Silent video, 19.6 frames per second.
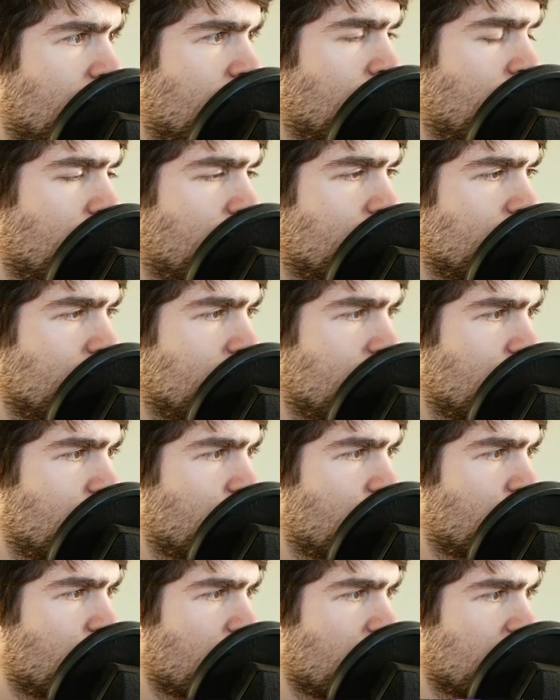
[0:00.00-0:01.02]
privilege
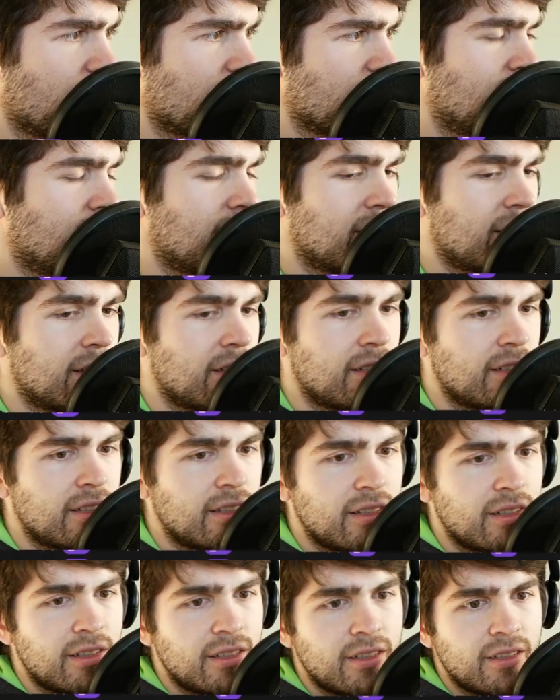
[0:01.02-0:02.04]
check.
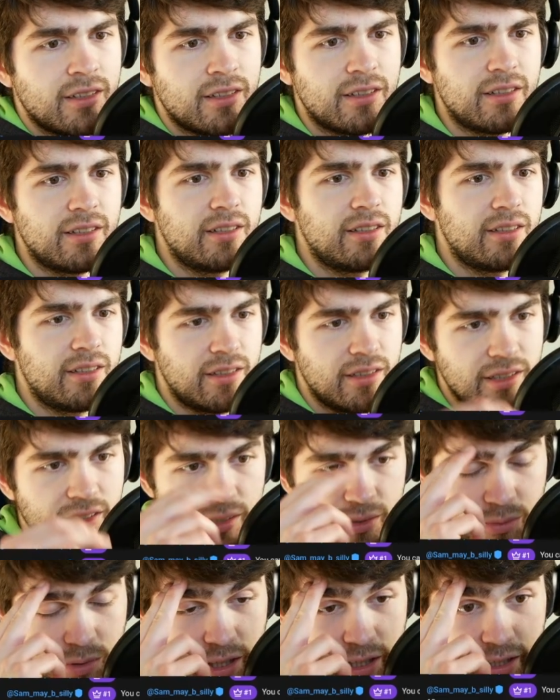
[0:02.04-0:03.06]
Oh
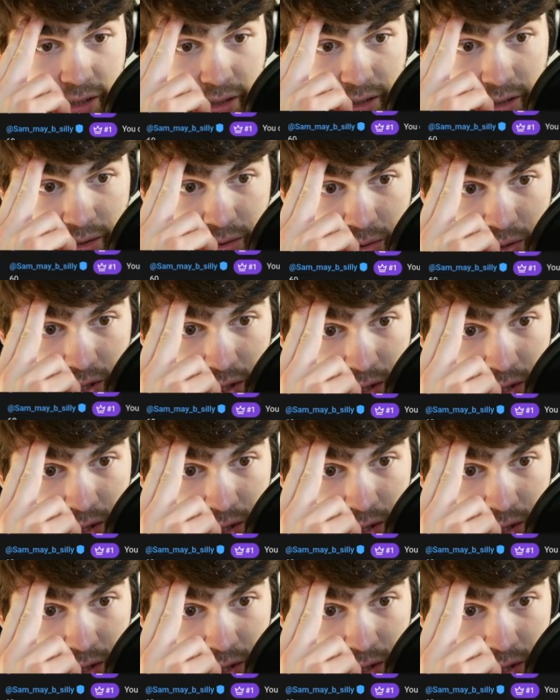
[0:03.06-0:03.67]
my god, okay.